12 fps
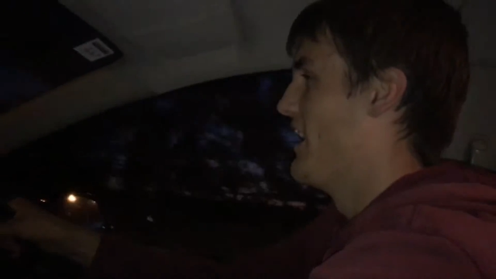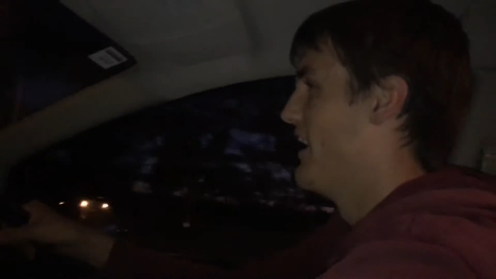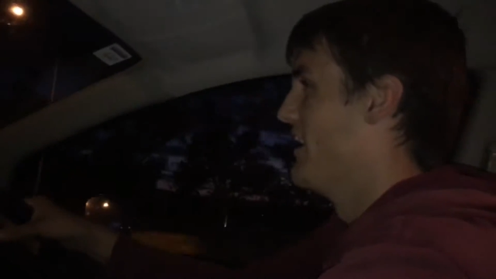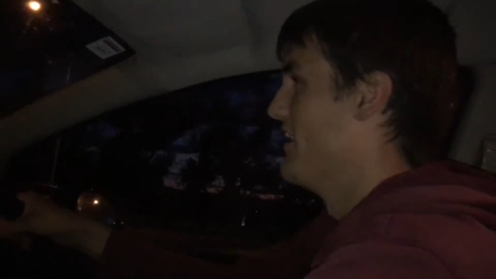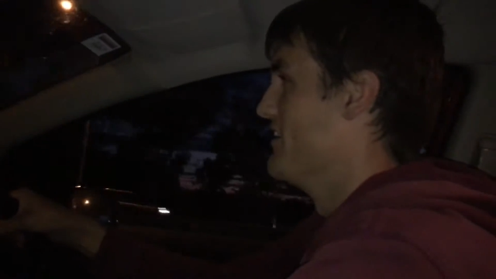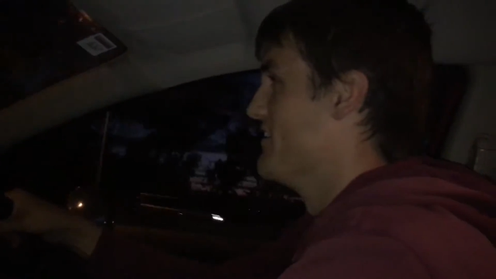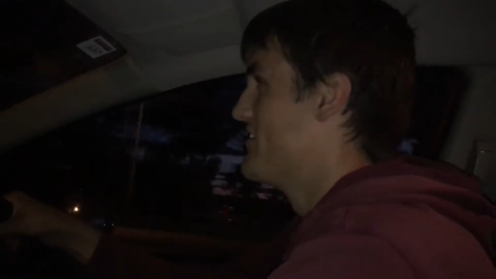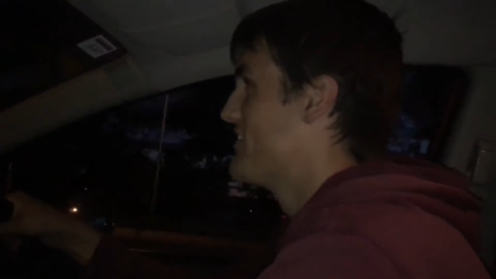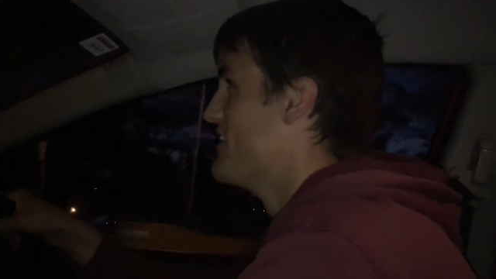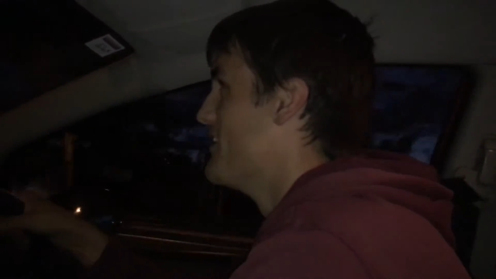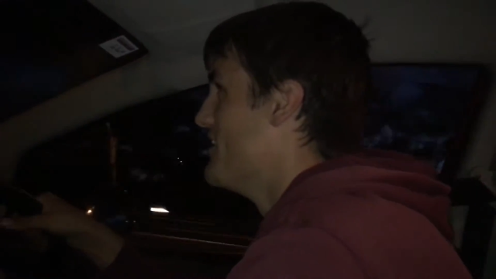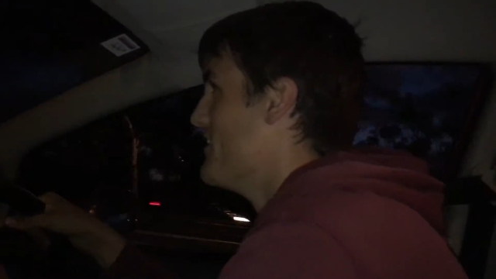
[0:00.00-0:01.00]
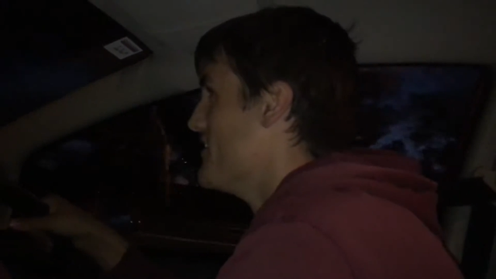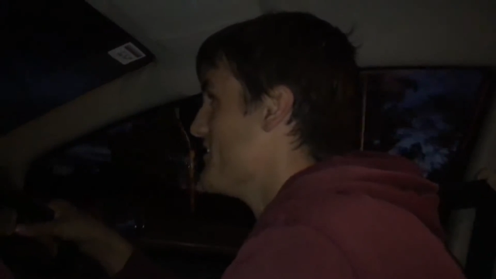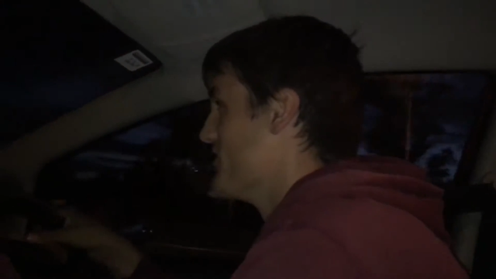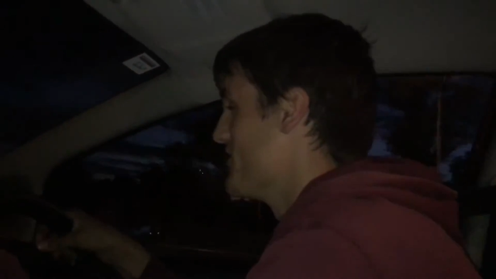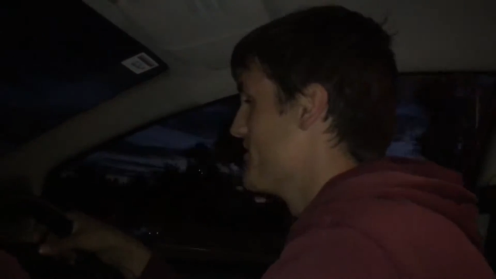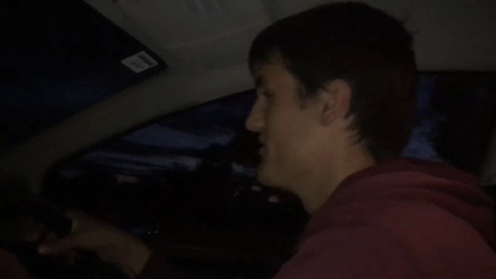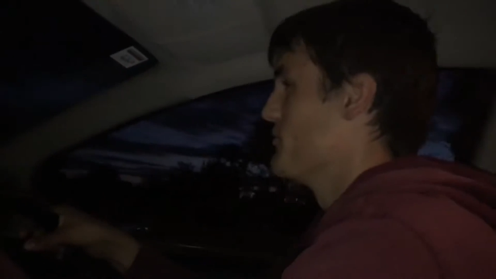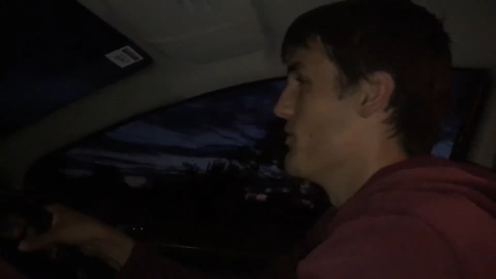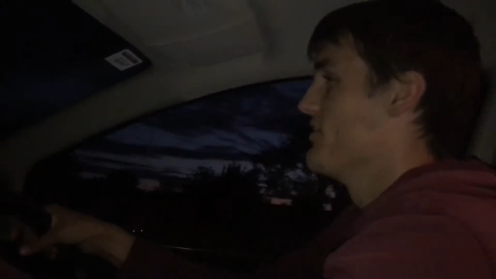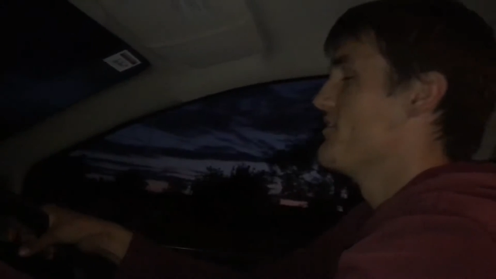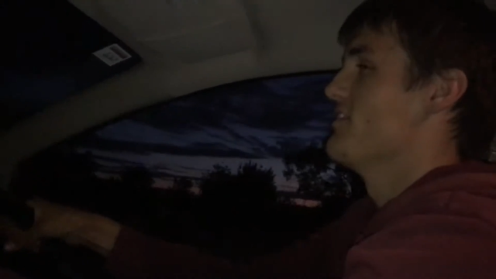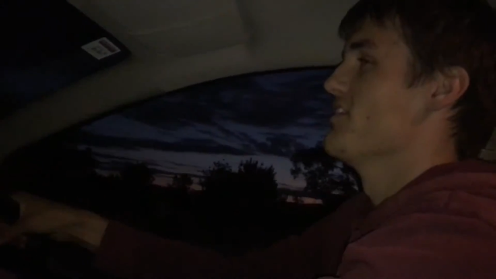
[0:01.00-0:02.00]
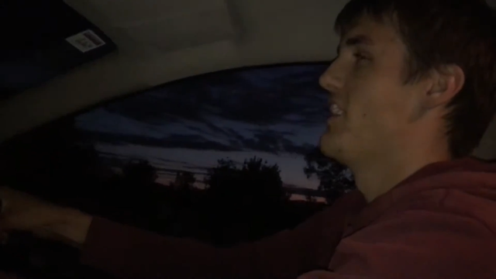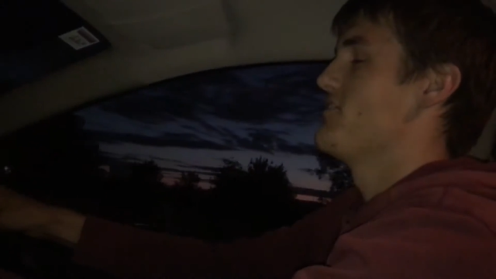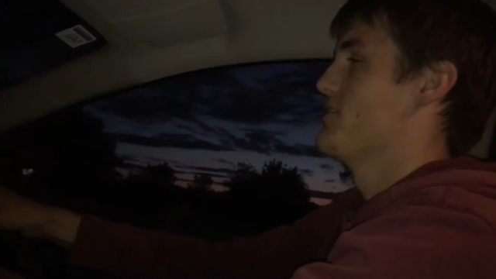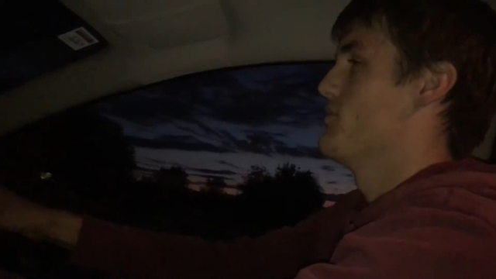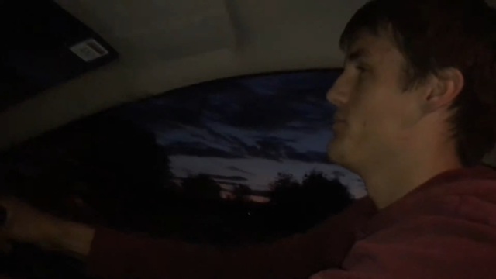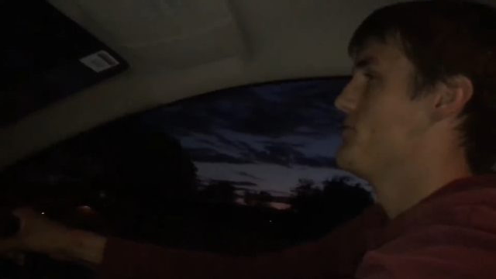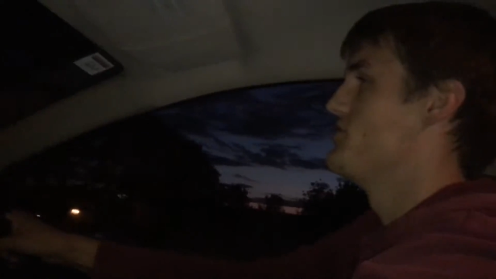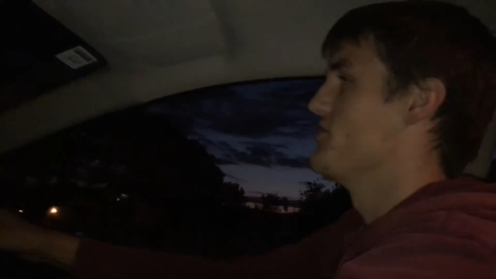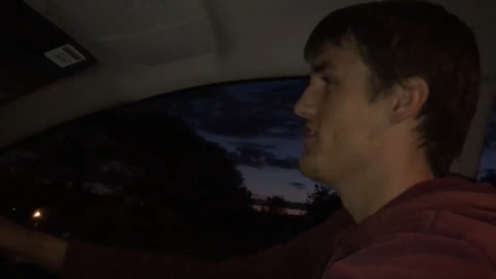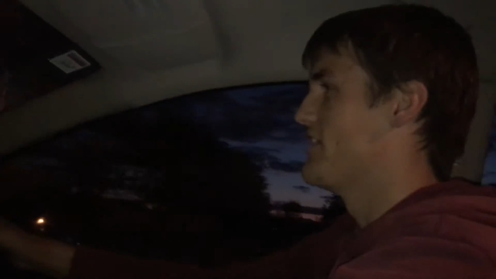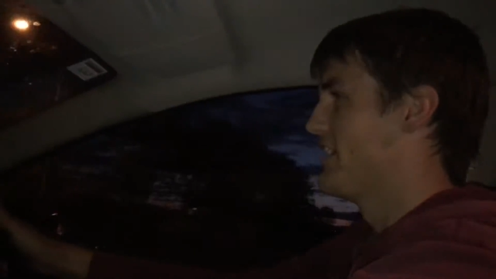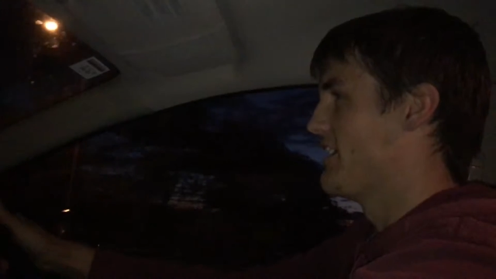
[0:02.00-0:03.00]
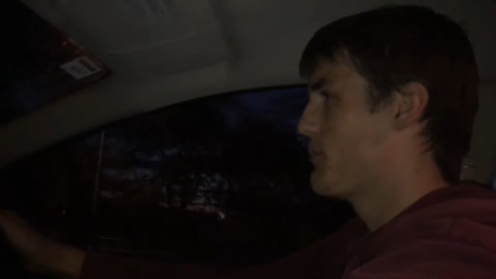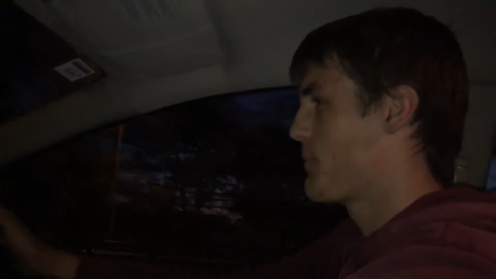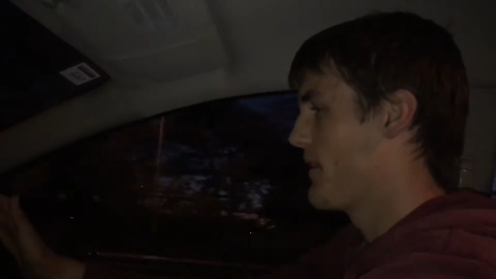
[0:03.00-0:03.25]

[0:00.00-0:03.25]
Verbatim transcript: And so this is a once in a lifetime opportunity.